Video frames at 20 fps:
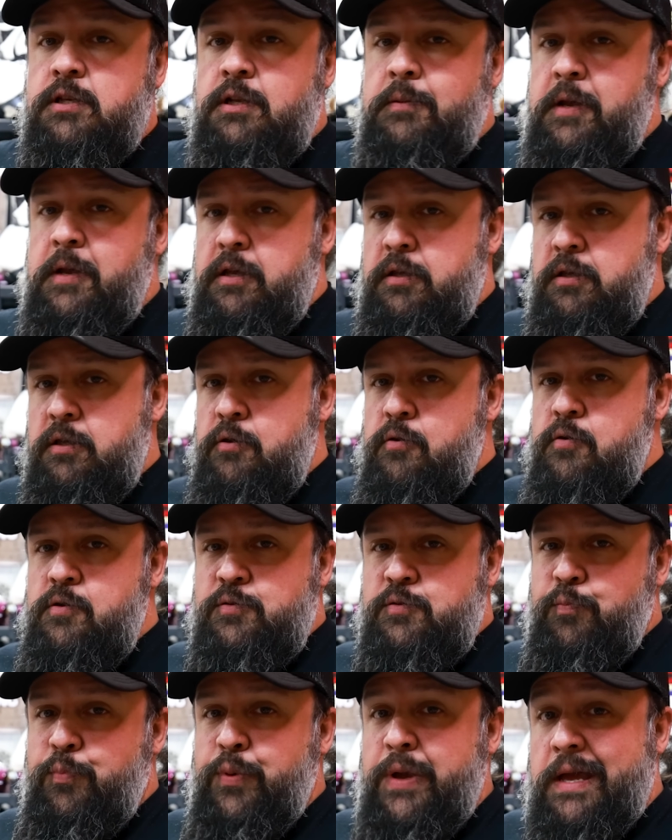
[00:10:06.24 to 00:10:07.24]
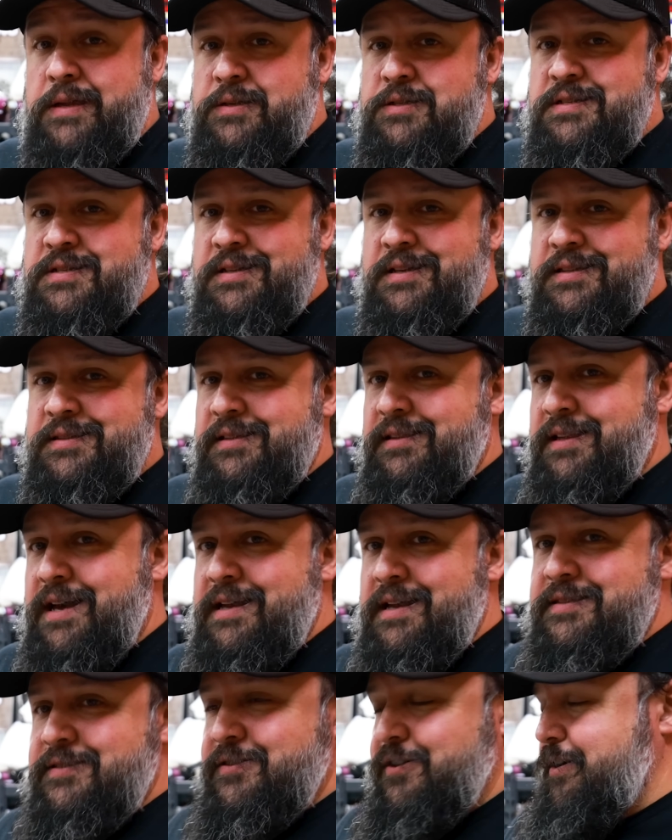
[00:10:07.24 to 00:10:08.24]
gonna be a huge bitch to get the
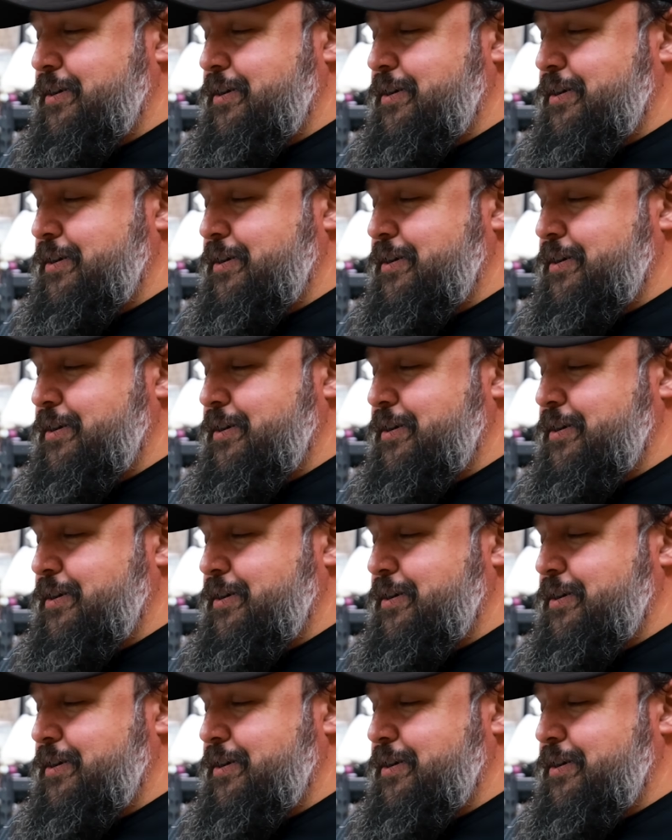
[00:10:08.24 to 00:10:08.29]
lights